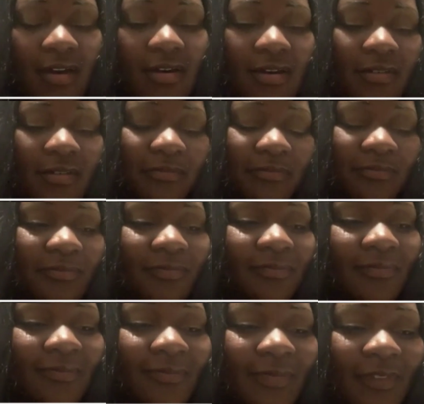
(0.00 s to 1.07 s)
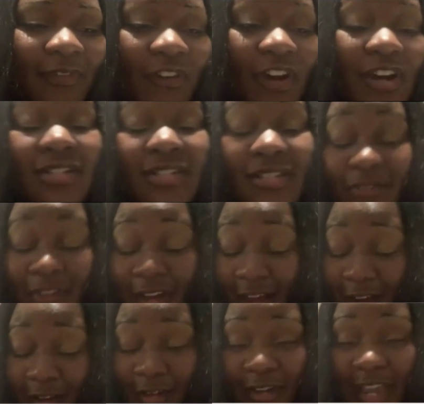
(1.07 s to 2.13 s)
Um, First of
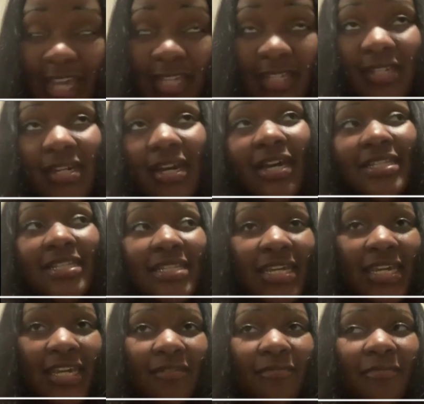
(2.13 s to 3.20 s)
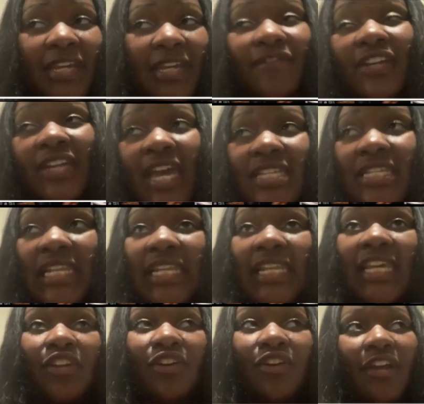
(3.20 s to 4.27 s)
all, as a team, even as a
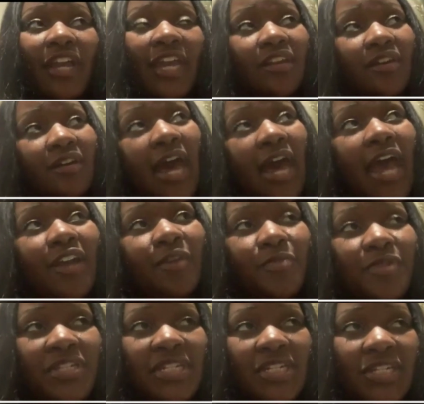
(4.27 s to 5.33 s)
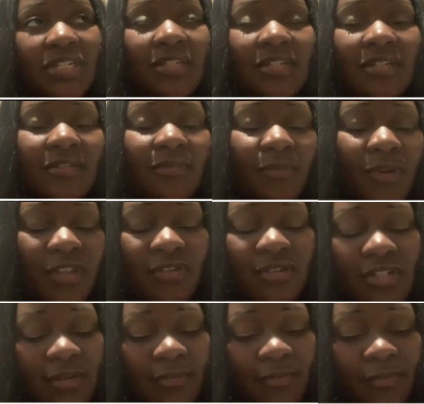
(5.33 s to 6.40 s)
leader in a higher position,
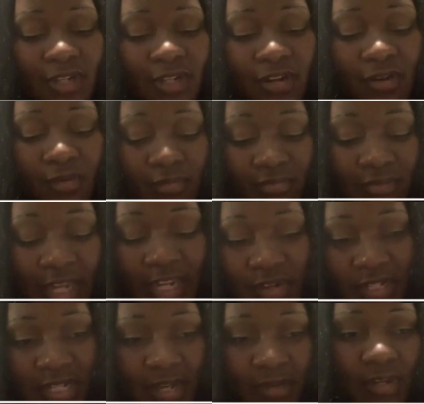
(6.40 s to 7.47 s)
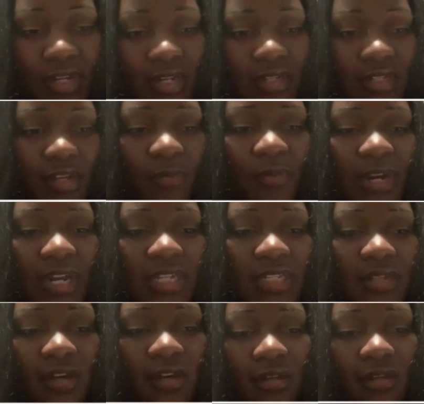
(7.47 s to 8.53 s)
whether some, like you said, with someone
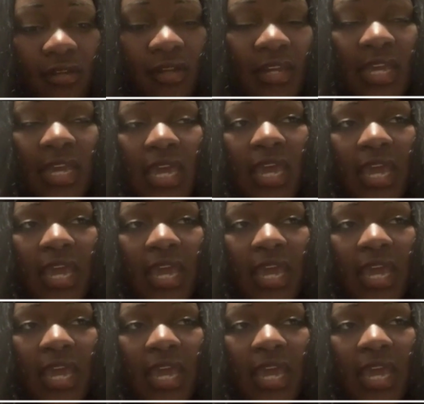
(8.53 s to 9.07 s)
that's